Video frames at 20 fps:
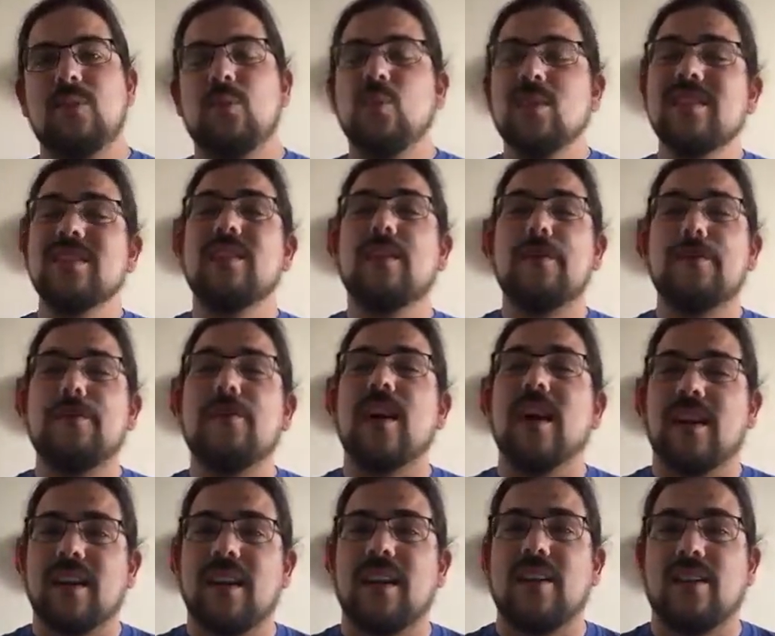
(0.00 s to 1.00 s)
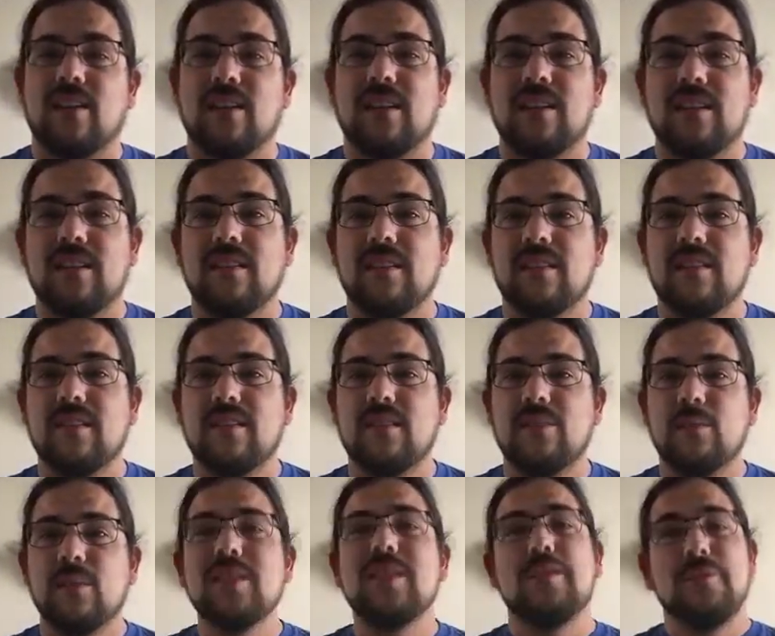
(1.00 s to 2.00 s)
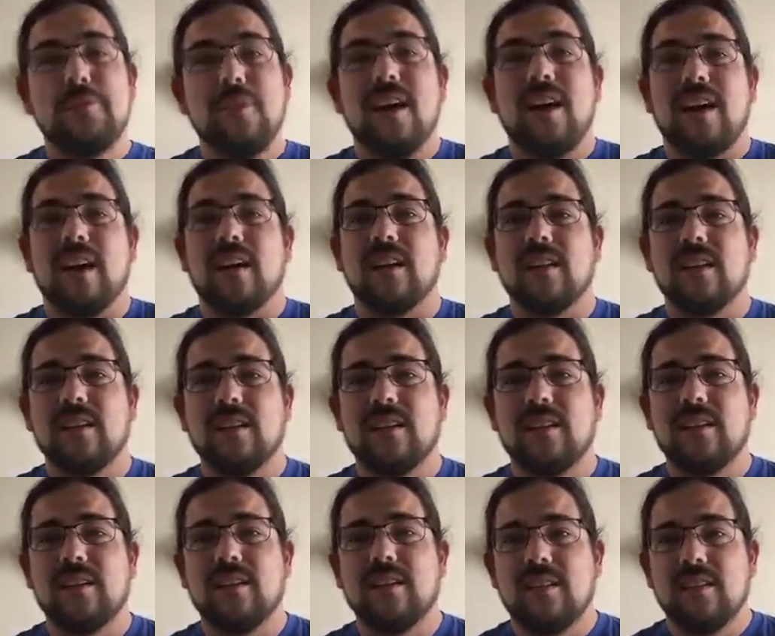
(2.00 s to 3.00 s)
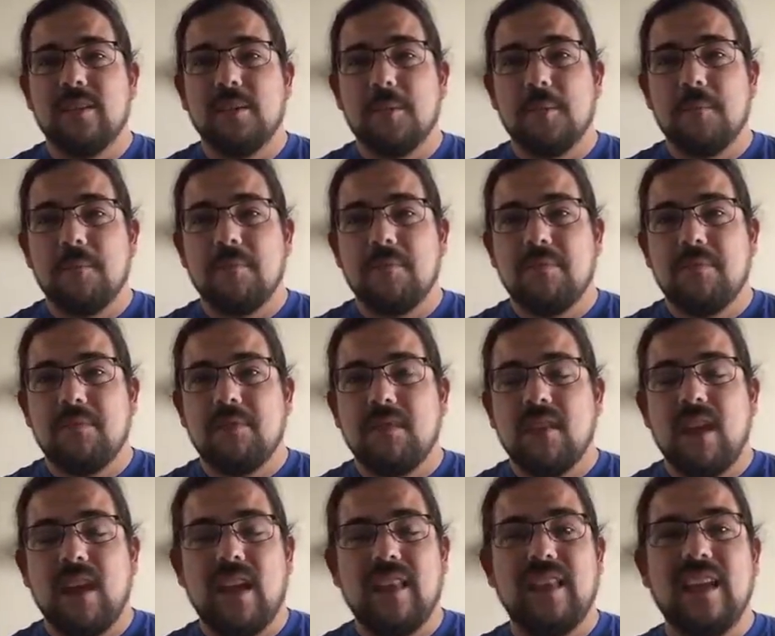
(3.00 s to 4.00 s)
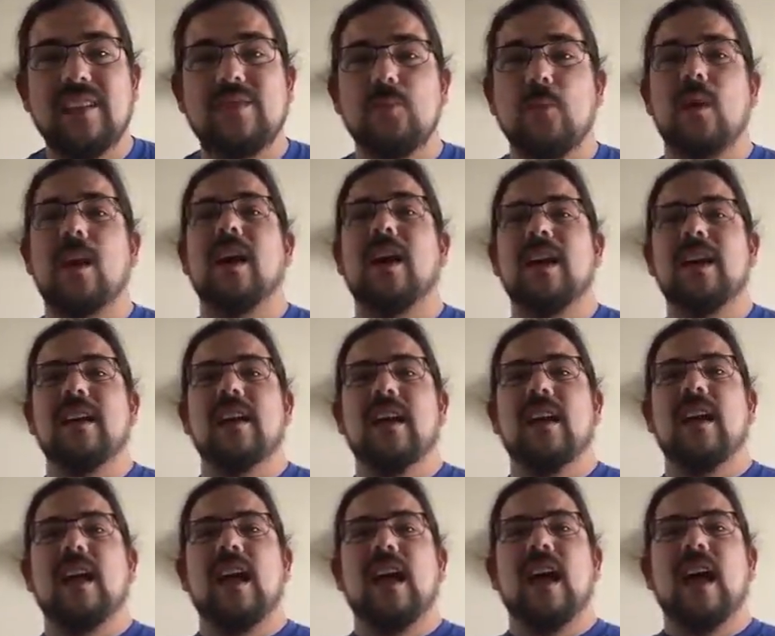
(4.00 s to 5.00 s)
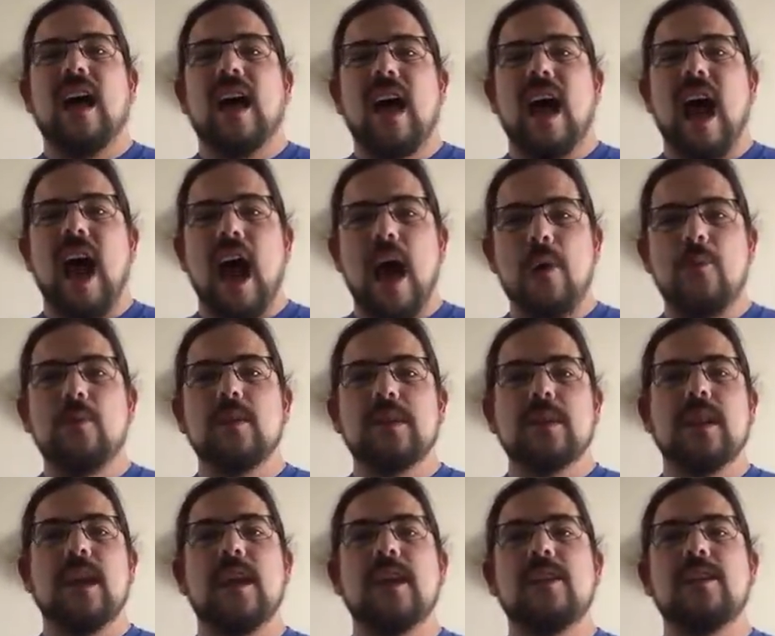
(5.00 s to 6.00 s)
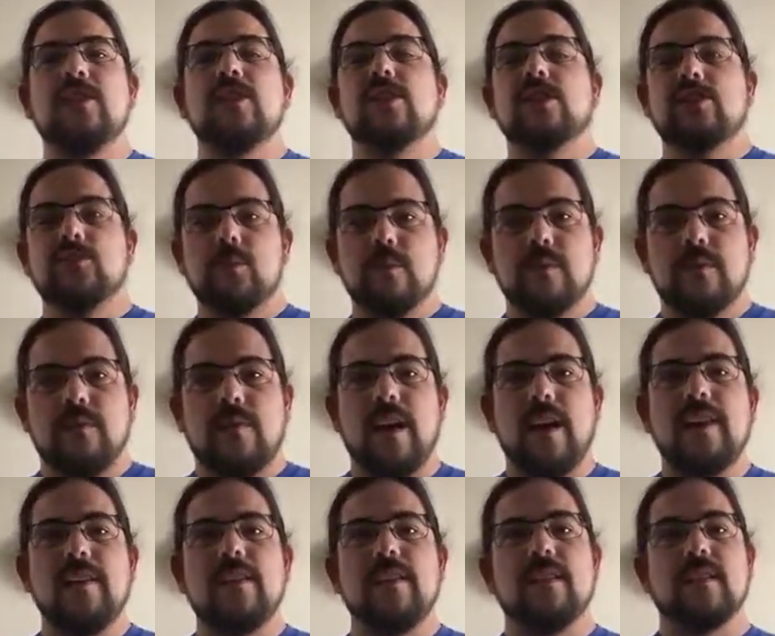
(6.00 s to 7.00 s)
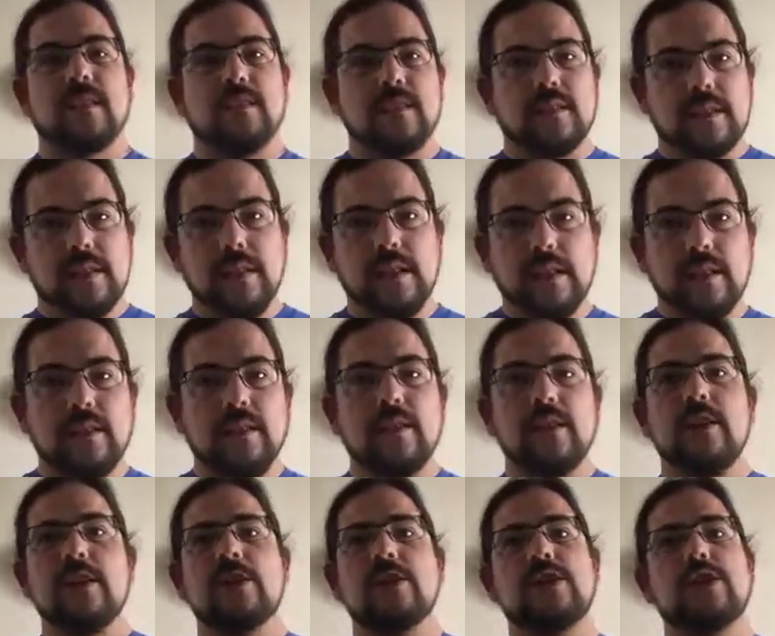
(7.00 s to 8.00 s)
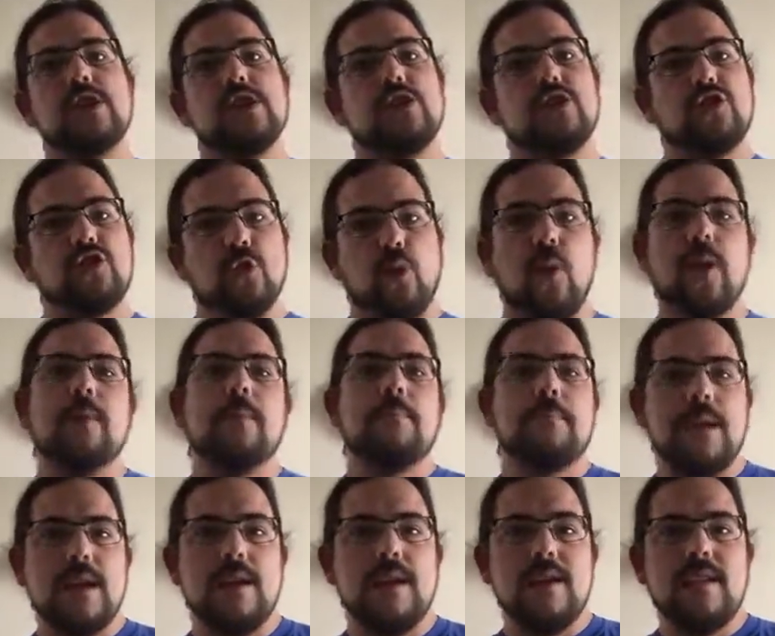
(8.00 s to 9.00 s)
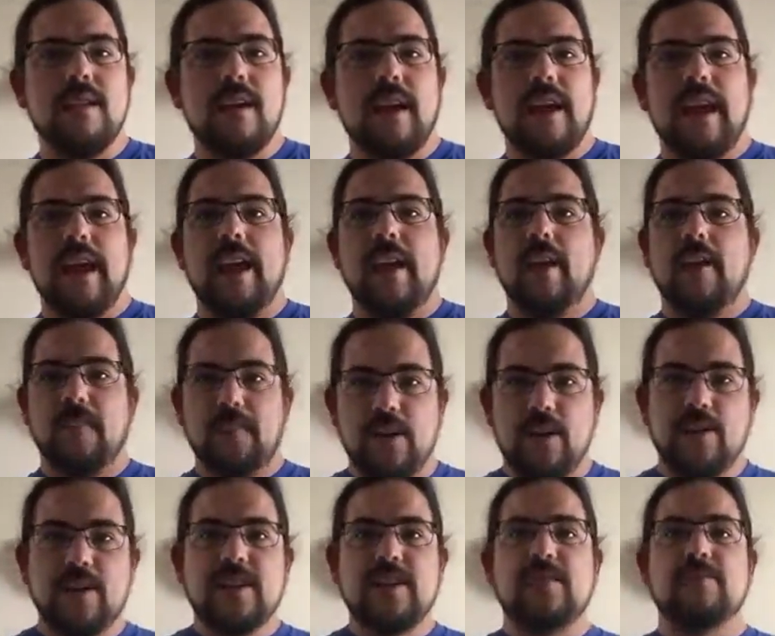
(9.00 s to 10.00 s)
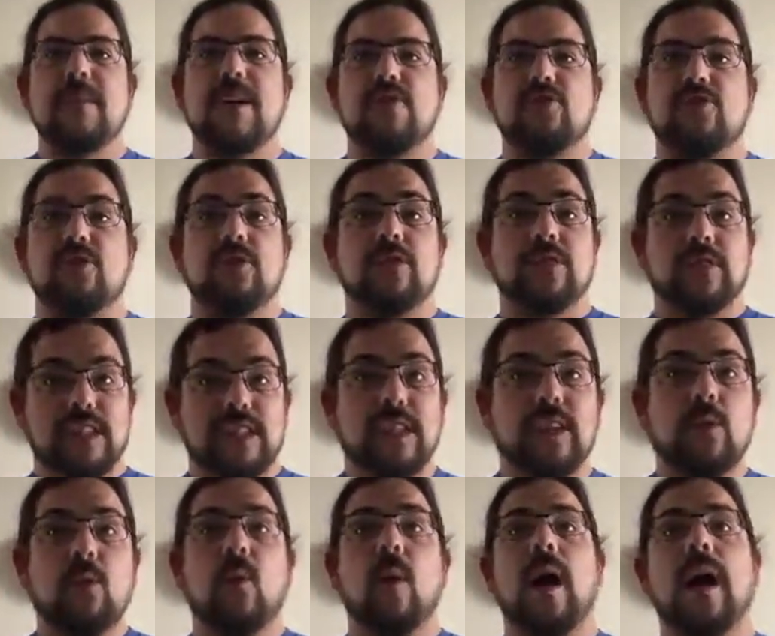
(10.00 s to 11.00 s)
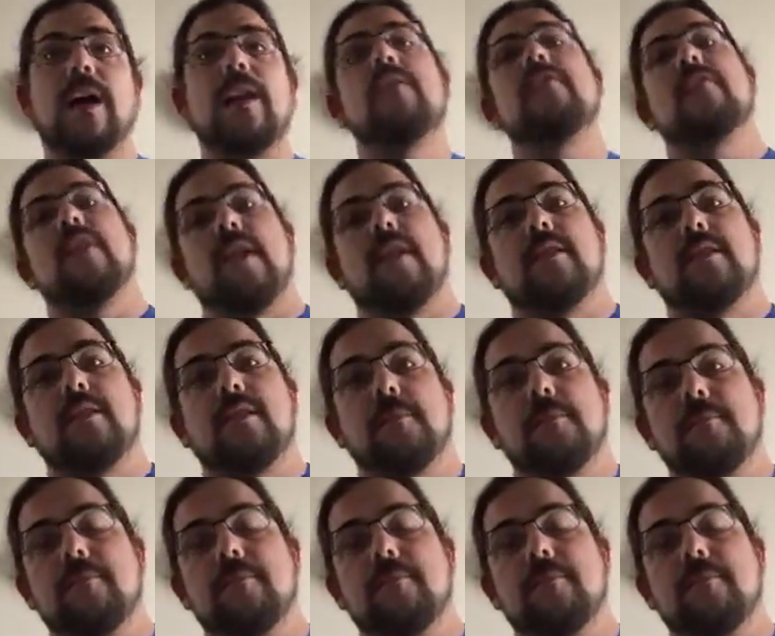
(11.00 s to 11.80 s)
What the fuck, Aaron? What the fuck? And that's why I would like to invite the league to join me in a very special league-wide event.